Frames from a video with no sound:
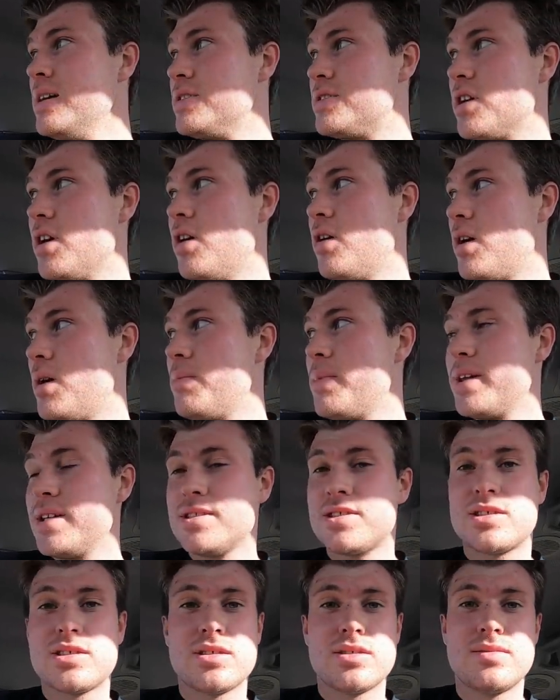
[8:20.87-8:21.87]
So it
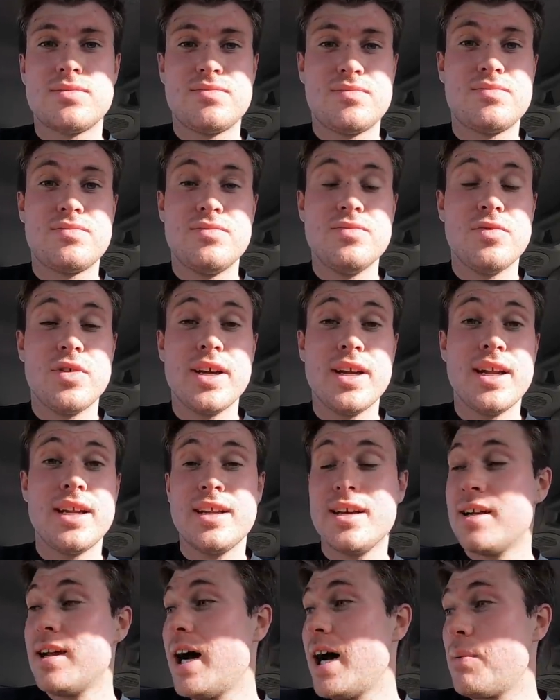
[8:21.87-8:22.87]
means we need
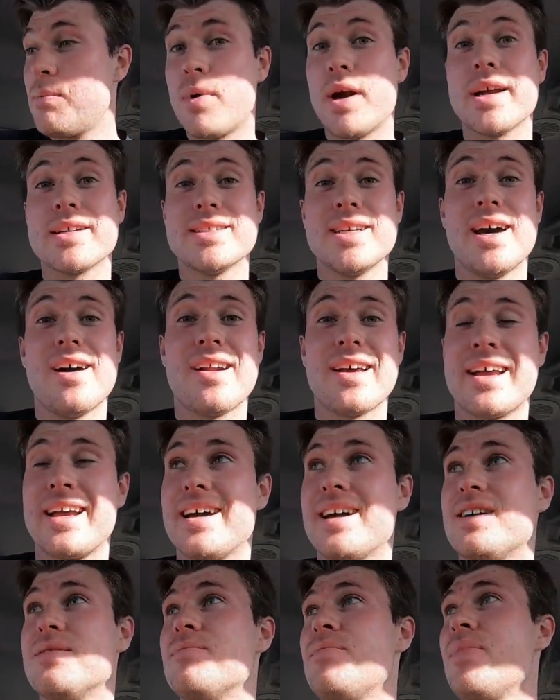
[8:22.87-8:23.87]
to not break down
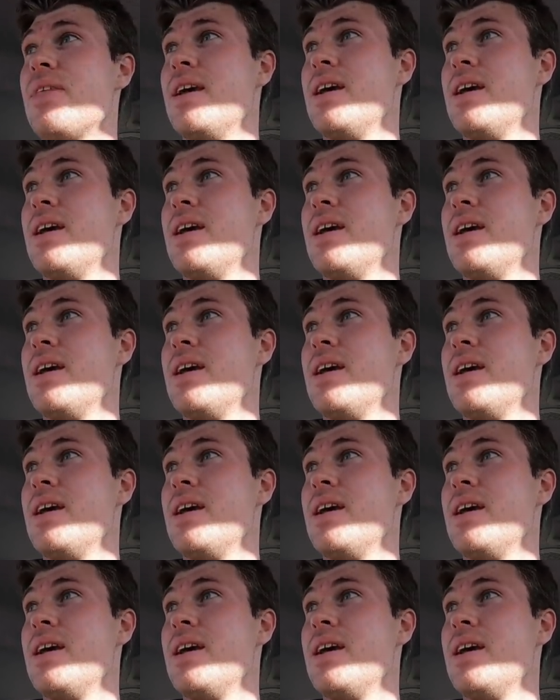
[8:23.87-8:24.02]
again,